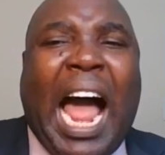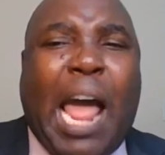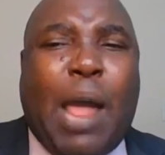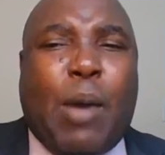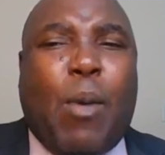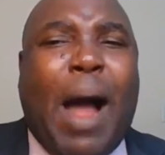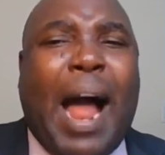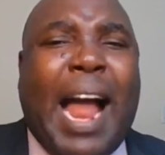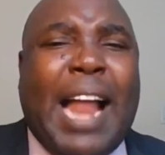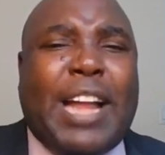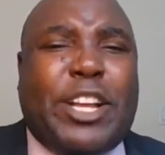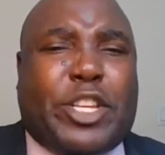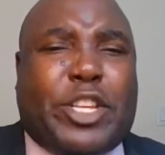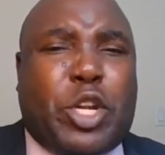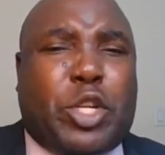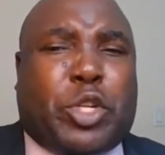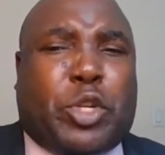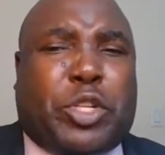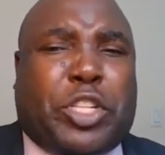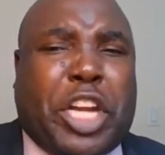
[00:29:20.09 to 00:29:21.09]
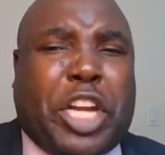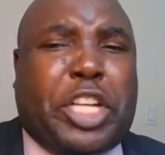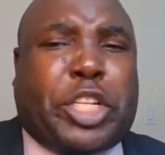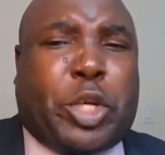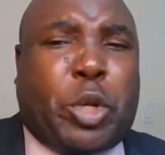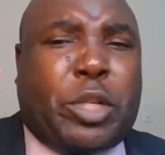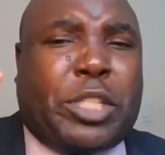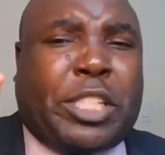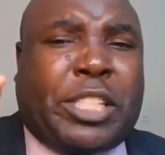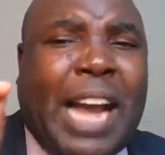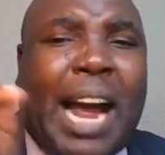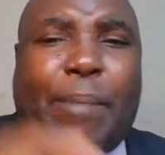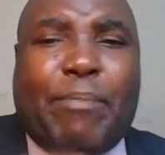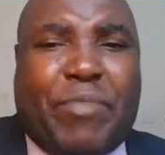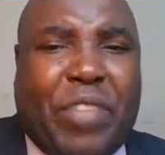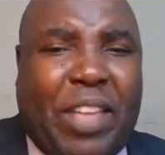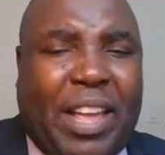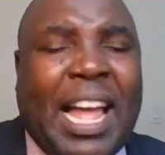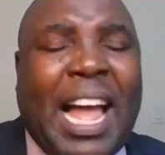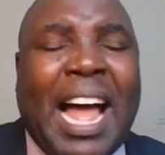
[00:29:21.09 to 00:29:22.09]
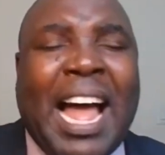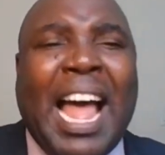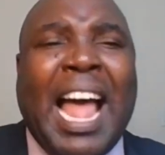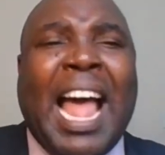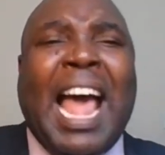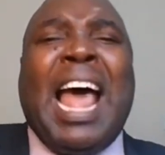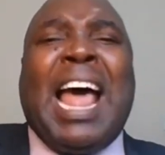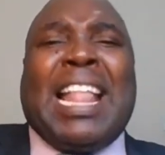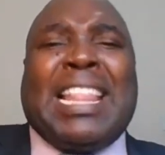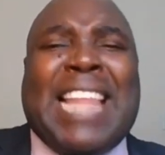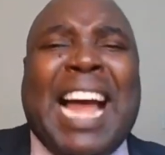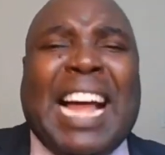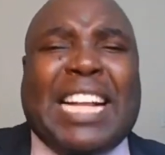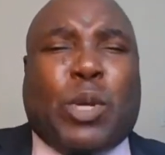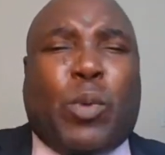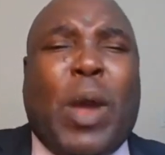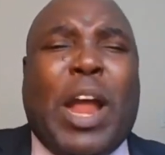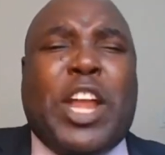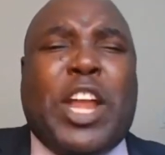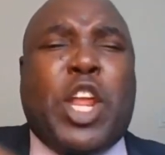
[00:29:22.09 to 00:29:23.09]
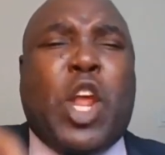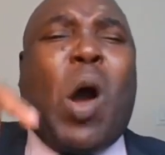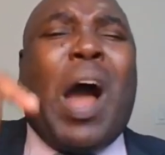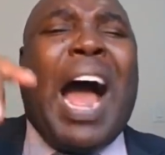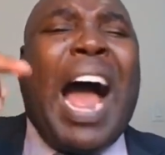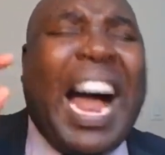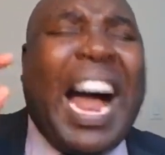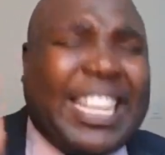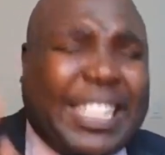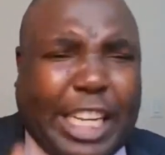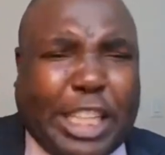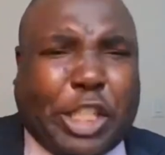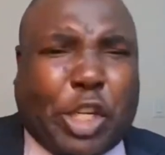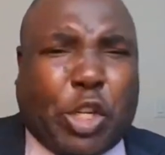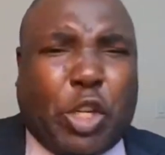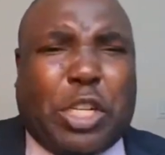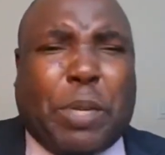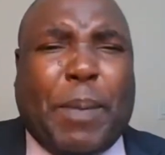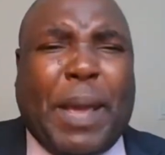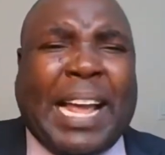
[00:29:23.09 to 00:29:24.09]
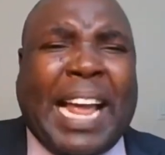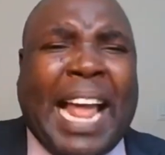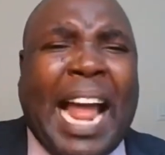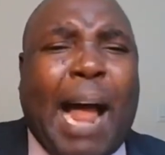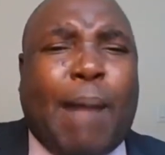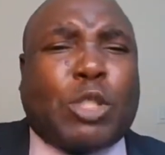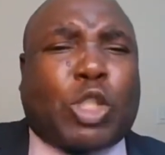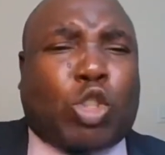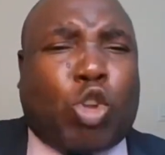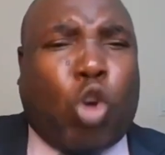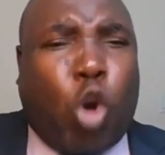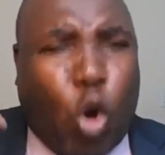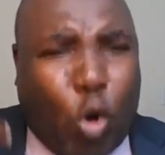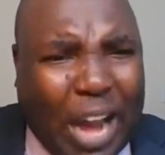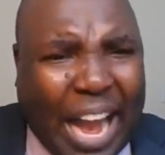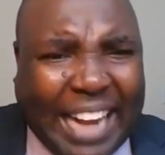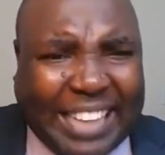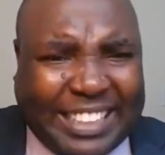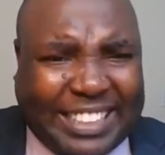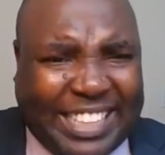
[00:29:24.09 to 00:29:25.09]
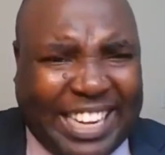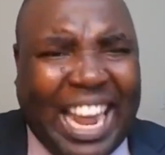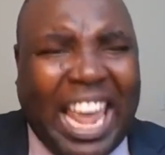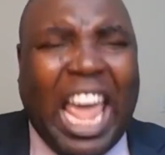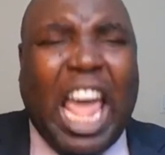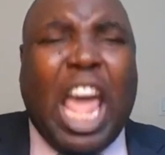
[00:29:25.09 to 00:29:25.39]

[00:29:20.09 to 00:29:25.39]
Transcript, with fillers: I want to teach you something that when your attitude becomes correct,